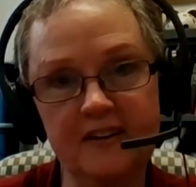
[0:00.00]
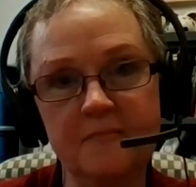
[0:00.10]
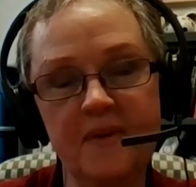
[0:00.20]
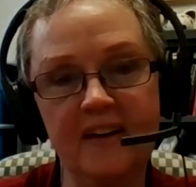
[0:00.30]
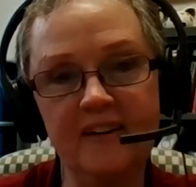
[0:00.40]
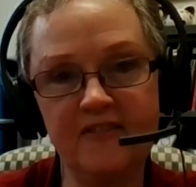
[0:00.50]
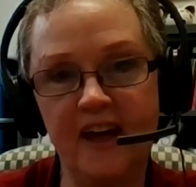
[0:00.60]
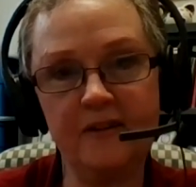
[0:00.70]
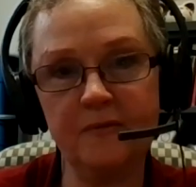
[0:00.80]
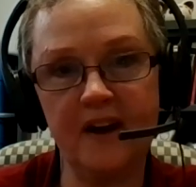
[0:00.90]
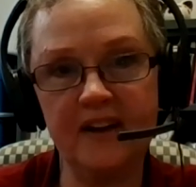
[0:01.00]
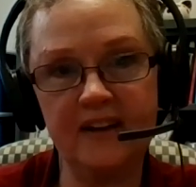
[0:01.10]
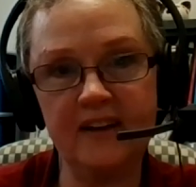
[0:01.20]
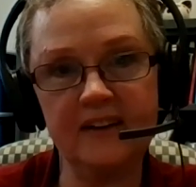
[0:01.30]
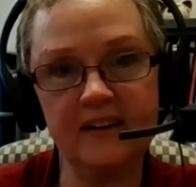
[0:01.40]
about
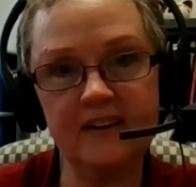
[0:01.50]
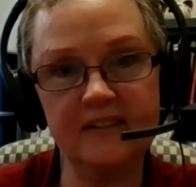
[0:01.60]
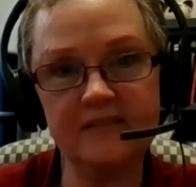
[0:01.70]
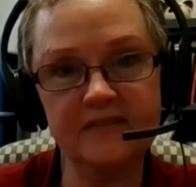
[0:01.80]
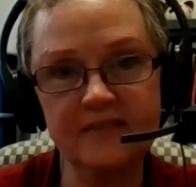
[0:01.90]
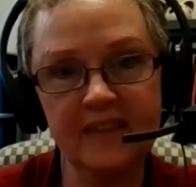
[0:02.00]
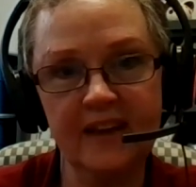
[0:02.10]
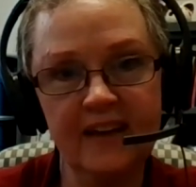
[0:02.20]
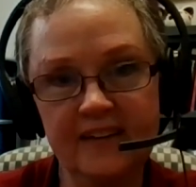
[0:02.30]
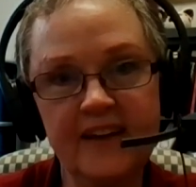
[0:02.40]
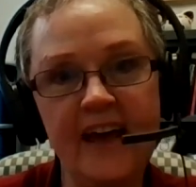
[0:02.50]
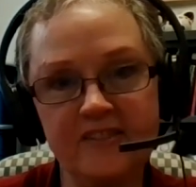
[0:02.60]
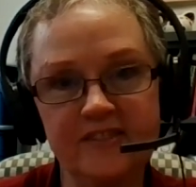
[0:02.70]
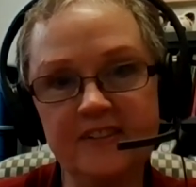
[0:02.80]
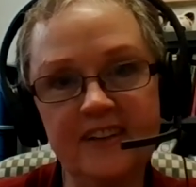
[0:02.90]
evaluating uh,
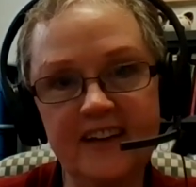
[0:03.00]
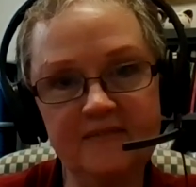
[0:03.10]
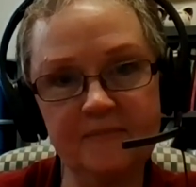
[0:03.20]
nationally.